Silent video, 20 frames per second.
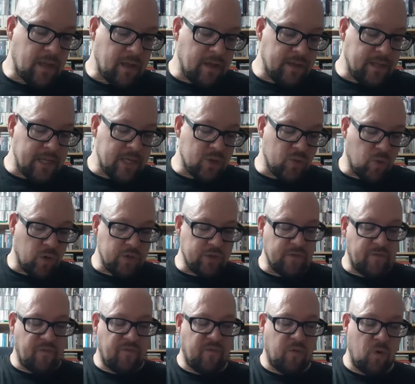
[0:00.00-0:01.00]
this was
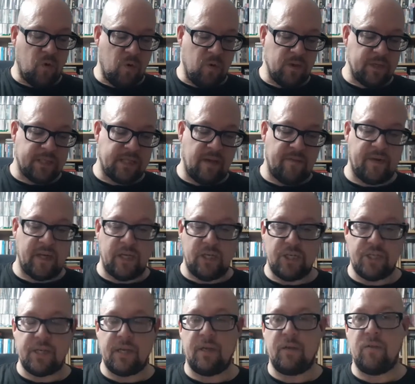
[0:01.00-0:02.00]
four 7
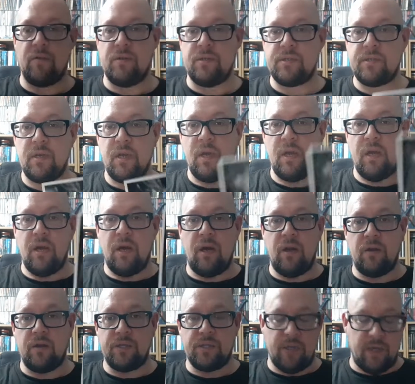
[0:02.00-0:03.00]
inch singles
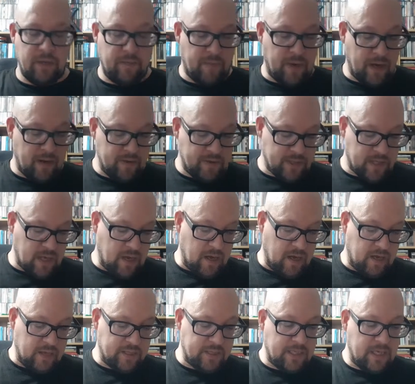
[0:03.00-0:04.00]
alongside a
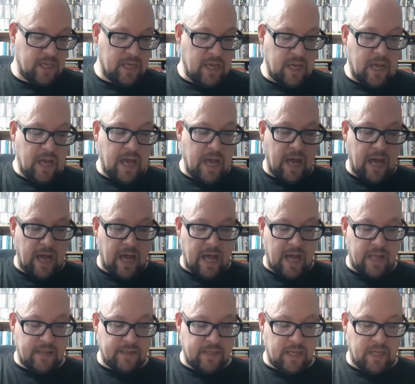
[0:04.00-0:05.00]
postcard
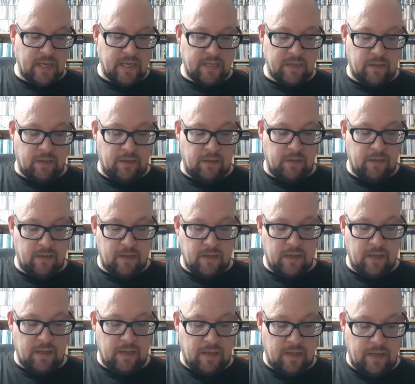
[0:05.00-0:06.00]
and a little
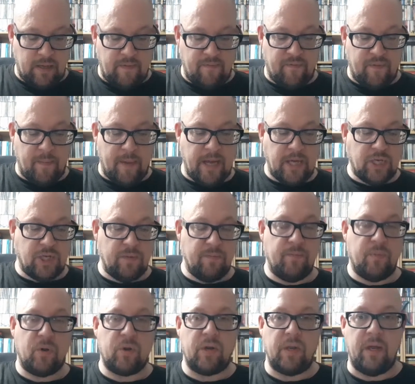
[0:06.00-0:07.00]
uh, information
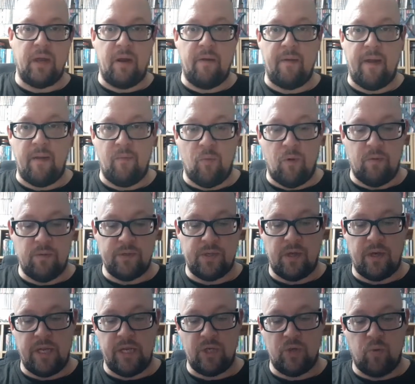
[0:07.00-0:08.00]
booklet around what was
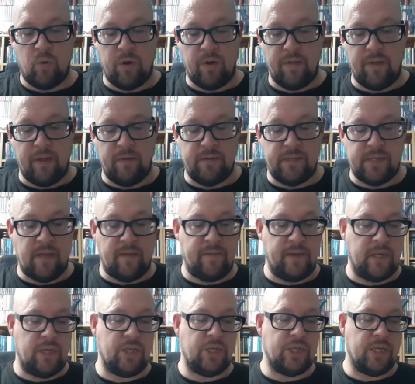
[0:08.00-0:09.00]
on each one of those seven
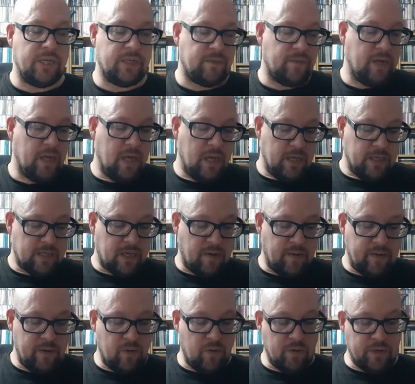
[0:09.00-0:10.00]
inches. So
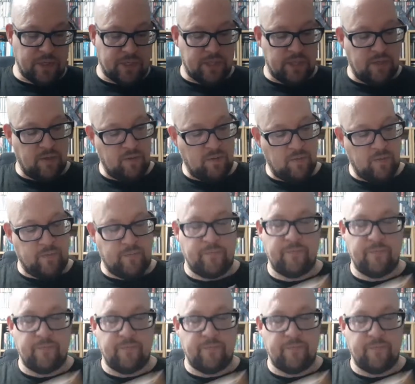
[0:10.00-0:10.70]
in order to